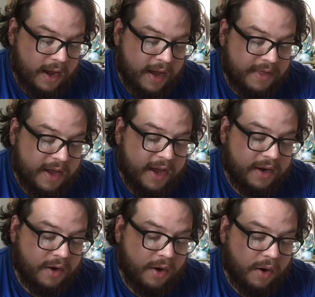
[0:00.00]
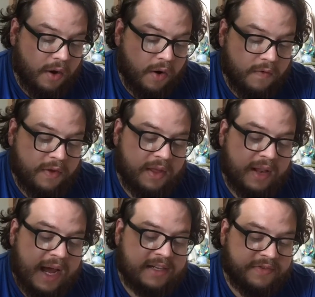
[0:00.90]
And then over the
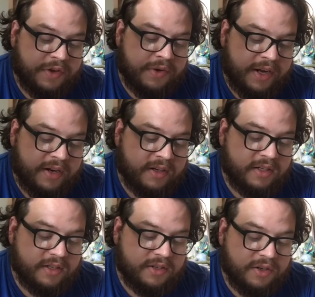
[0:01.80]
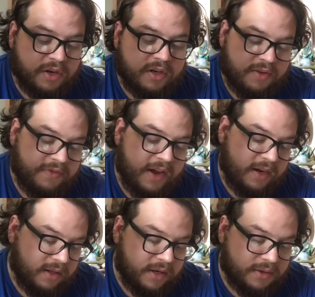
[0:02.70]
last few years, it started to fade
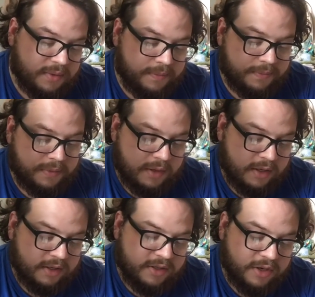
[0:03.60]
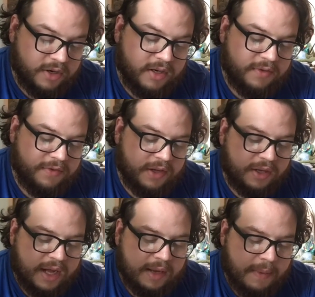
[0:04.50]
a little. It started to feel
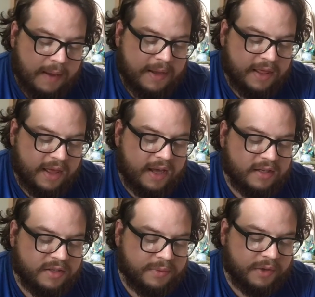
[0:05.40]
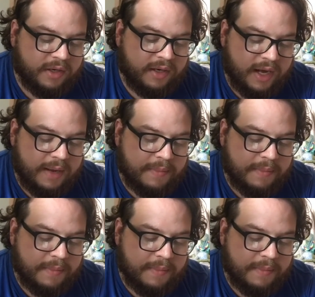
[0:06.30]
like maybe things were getting